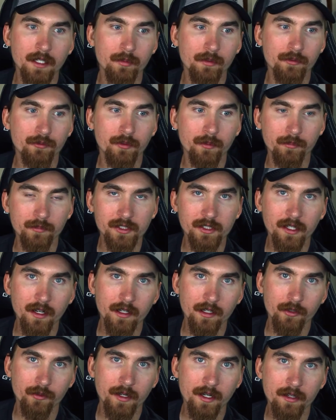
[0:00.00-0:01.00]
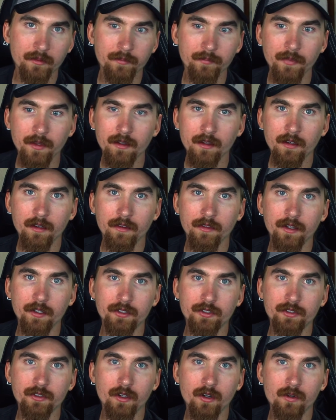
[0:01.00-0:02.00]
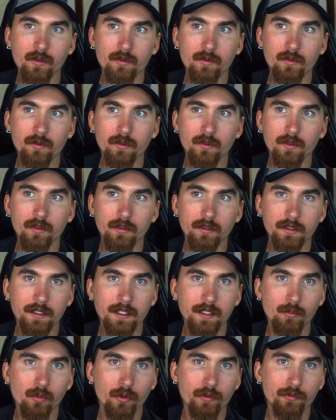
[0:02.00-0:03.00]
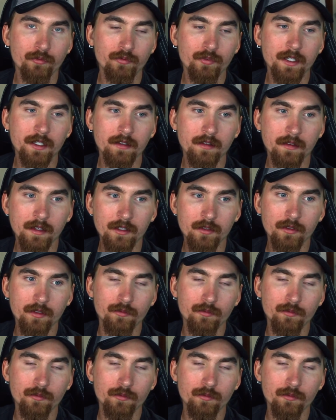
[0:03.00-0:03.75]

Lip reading: it from sliding around, there's no keyboard feet that you can